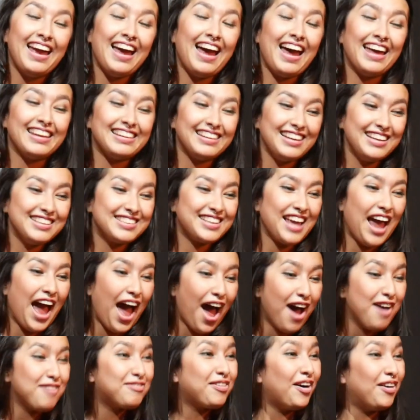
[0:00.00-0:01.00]
At least
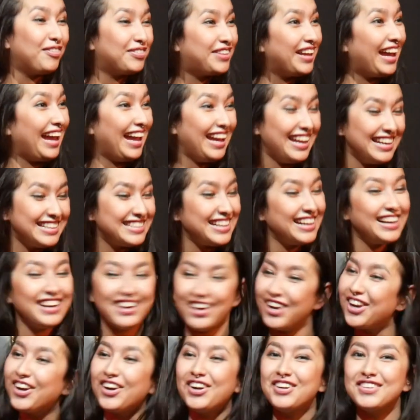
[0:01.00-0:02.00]
half of the
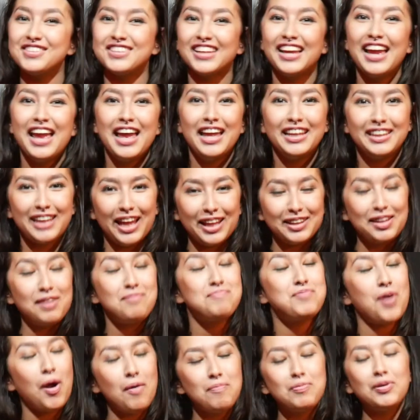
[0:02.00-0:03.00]
engineers that the
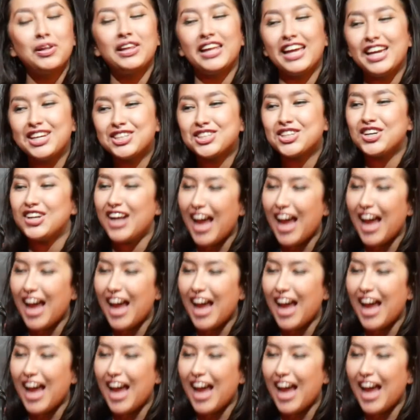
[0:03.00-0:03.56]
population